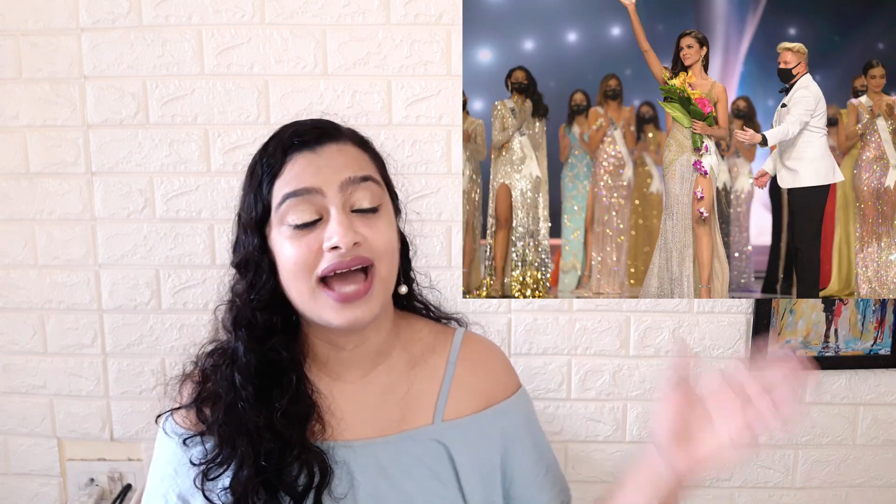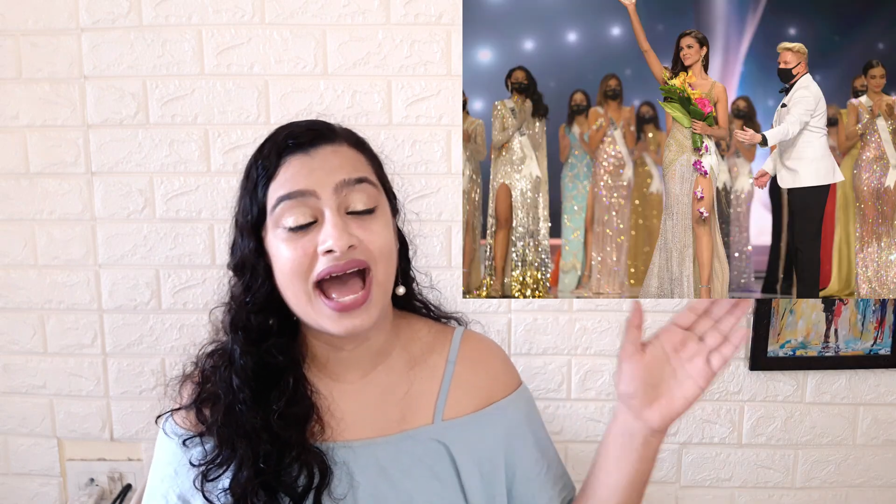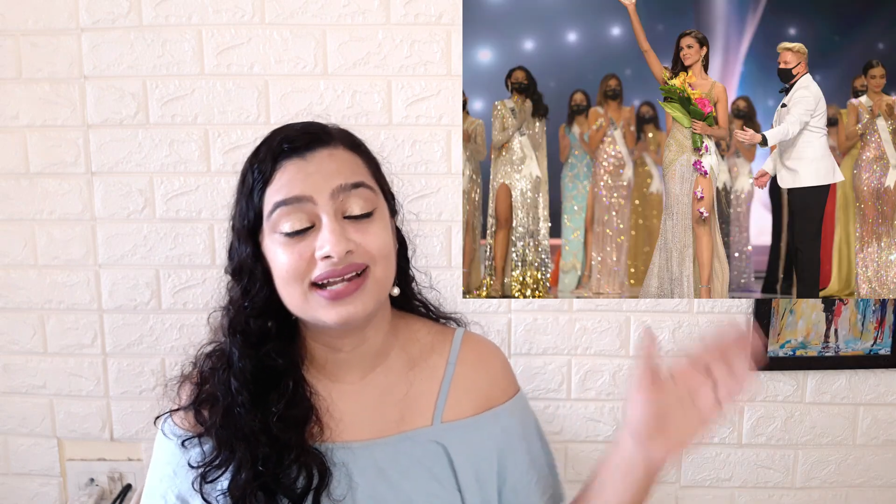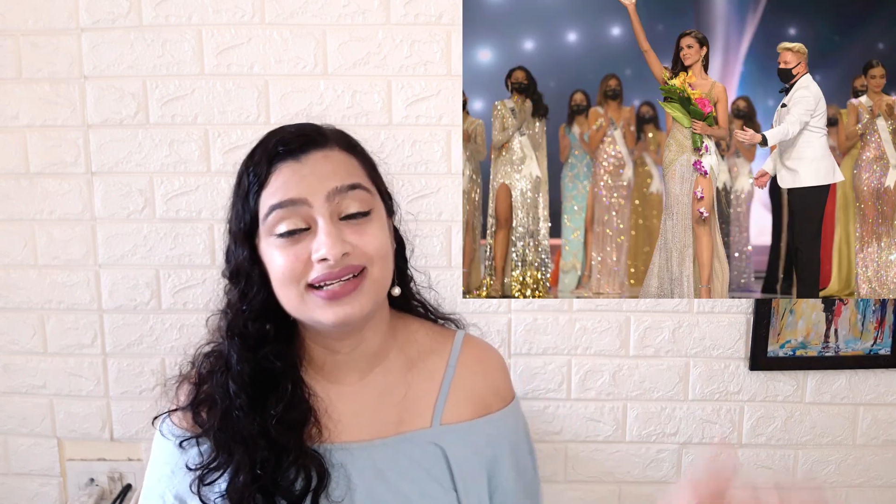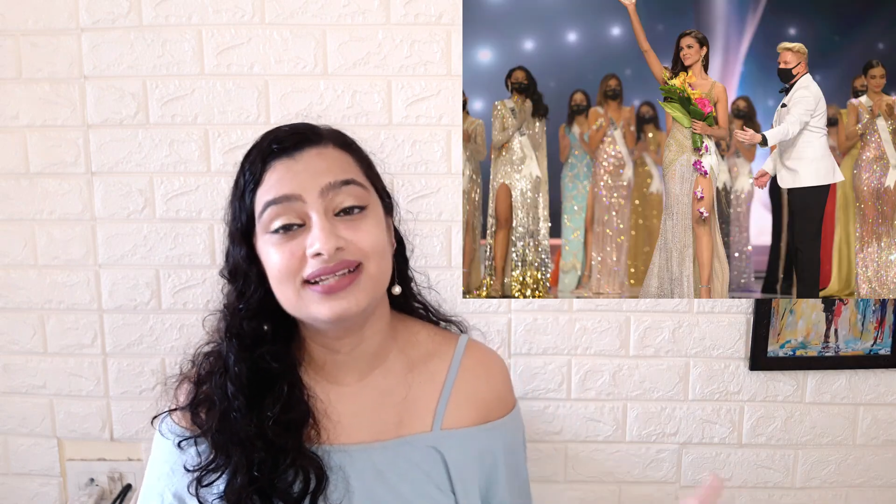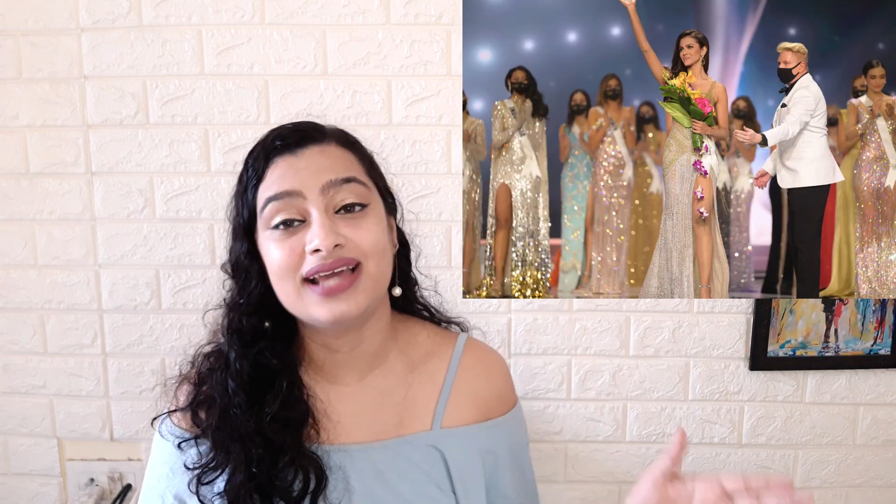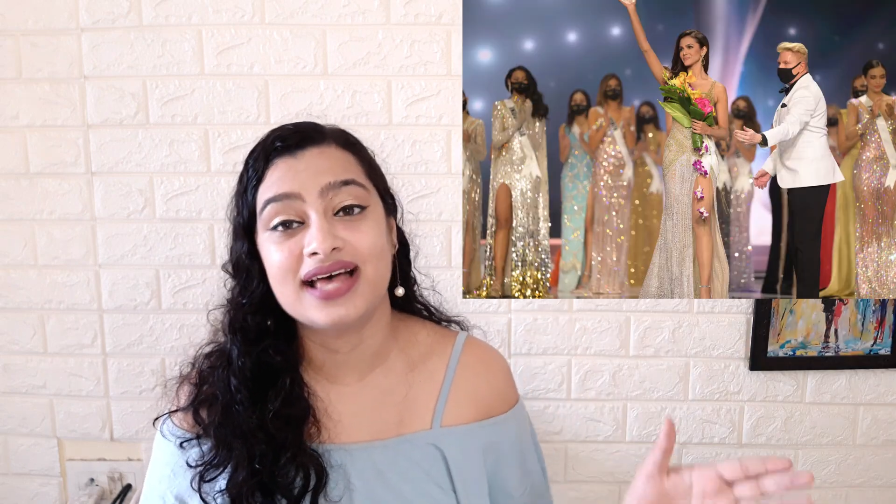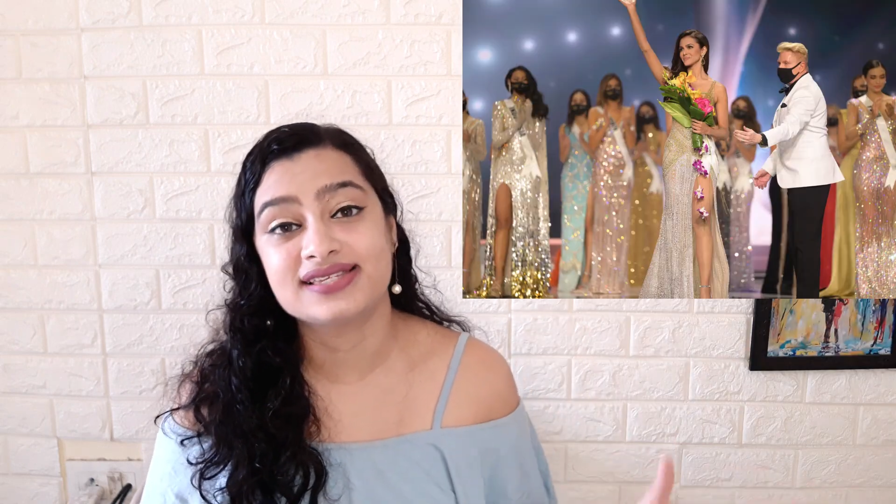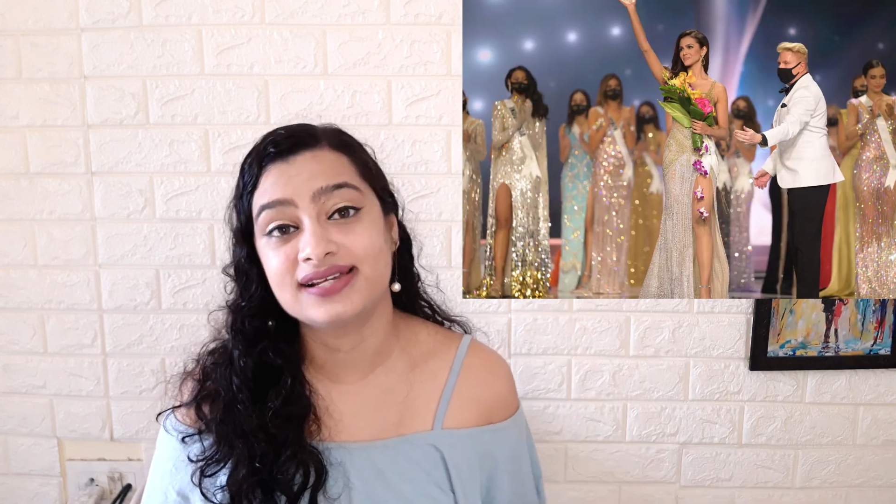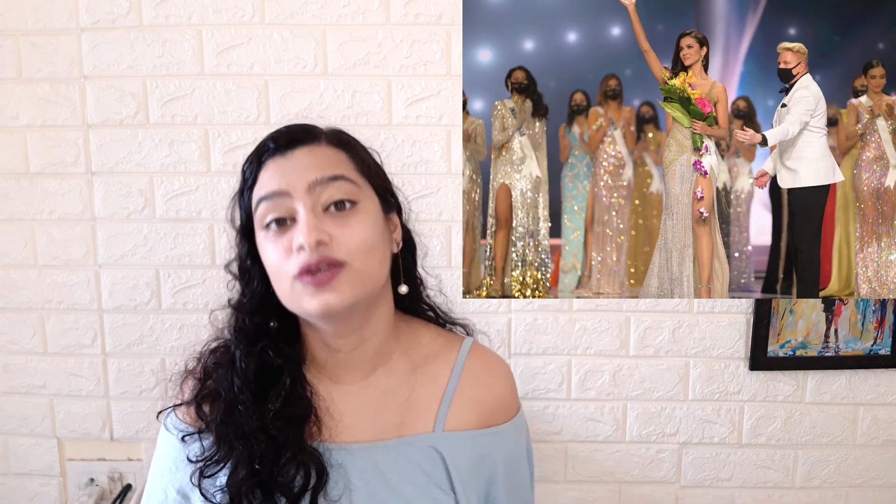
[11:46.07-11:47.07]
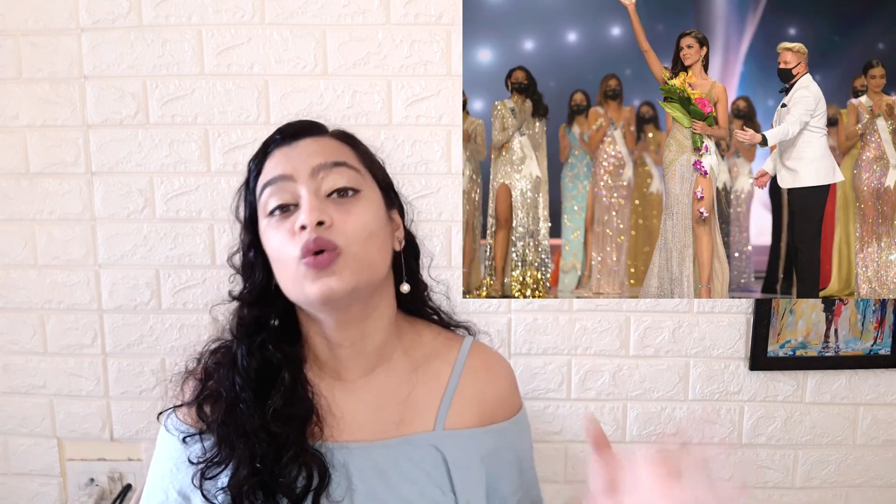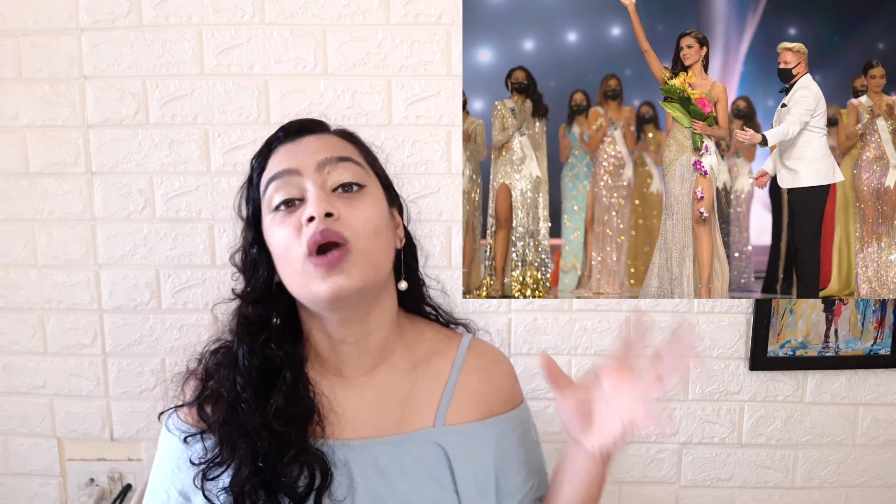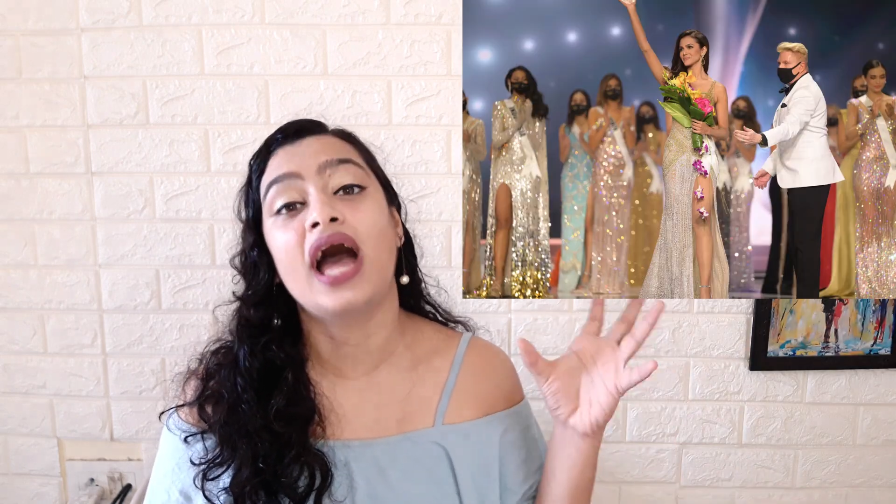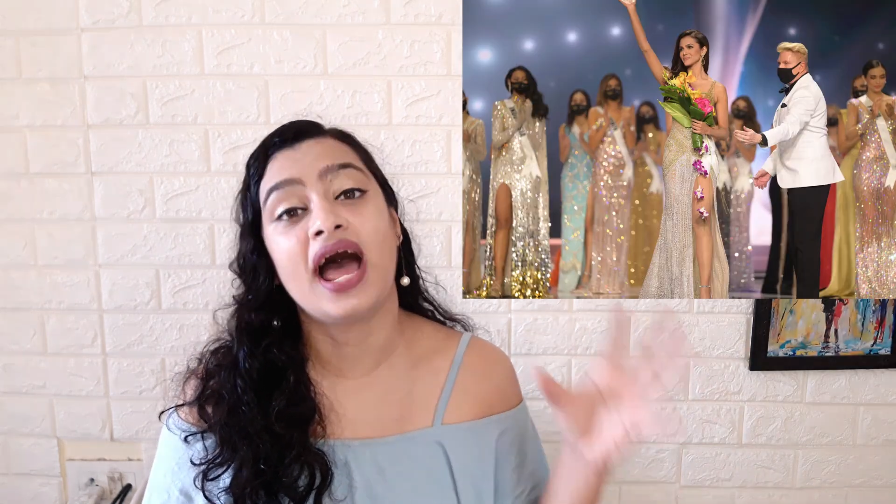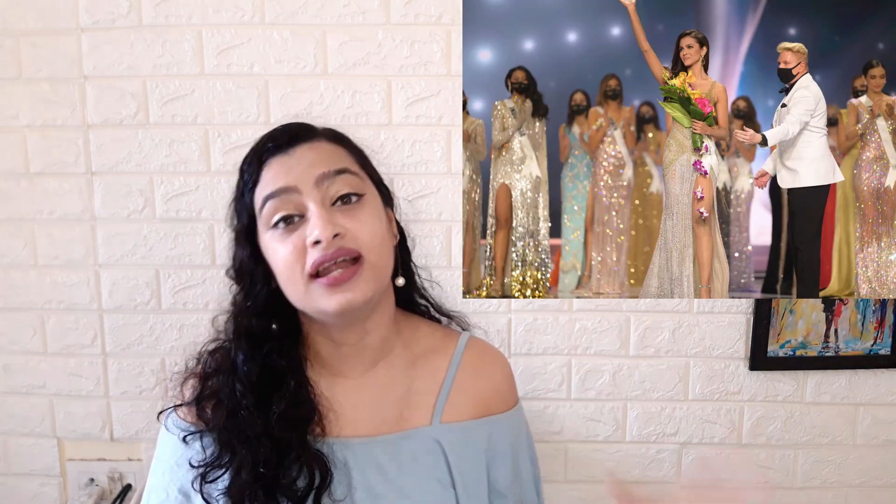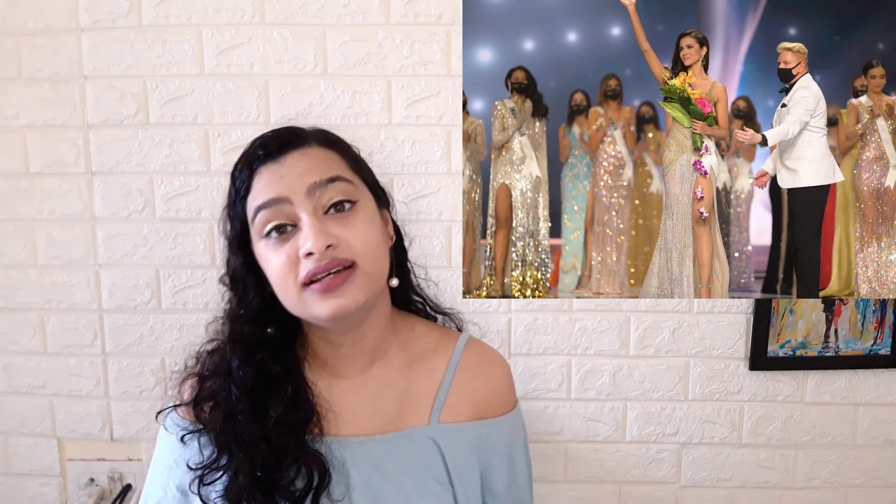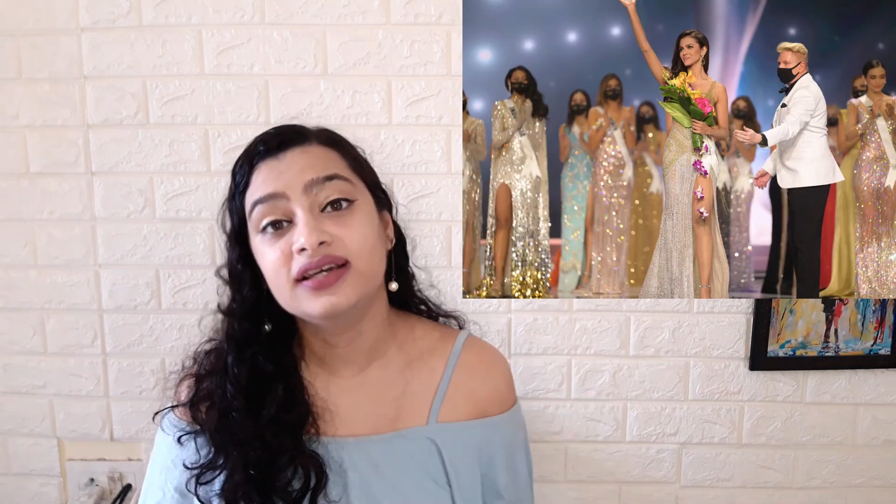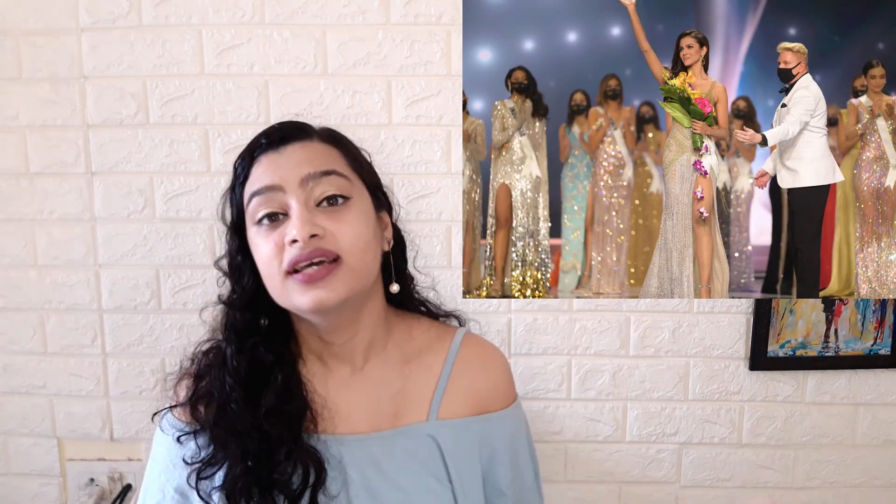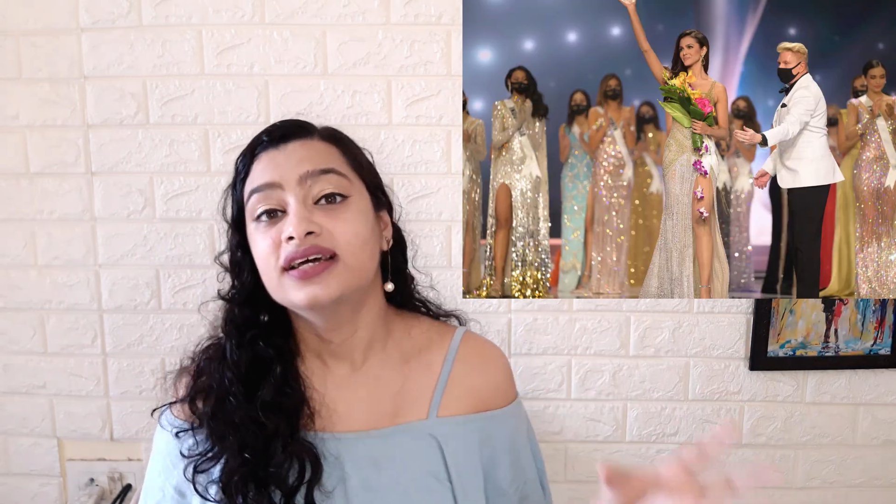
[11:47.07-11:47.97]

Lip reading: Adeline Castillo had